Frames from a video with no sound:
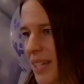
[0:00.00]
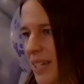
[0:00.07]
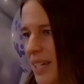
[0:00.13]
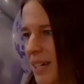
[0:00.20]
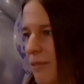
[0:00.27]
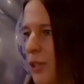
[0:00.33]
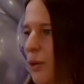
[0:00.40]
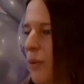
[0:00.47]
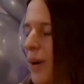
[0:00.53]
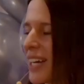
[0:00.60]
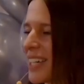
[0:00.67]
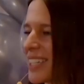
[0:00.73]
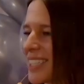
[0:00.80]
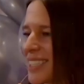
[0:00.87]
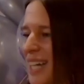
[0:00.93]
If you're ready
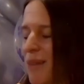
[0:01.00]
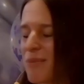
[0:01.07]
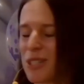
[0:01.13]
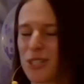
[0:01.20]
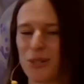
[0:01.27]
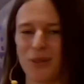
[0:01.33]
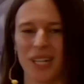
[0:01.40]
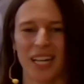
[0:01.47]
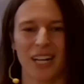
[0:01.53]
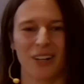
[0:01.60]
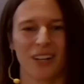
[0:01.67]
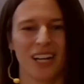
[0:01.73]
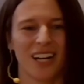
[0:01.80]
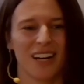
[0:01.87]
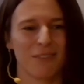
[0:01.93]
to step into an
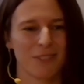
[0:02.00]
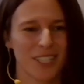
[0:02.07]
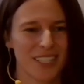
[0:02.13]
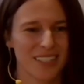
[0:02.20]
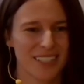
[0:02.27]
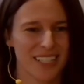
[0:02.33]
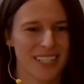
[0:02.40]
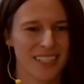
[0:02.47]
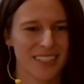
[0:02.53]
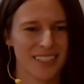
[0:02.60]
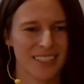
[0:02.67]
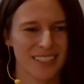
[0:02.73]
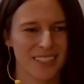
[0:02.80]
era of healing,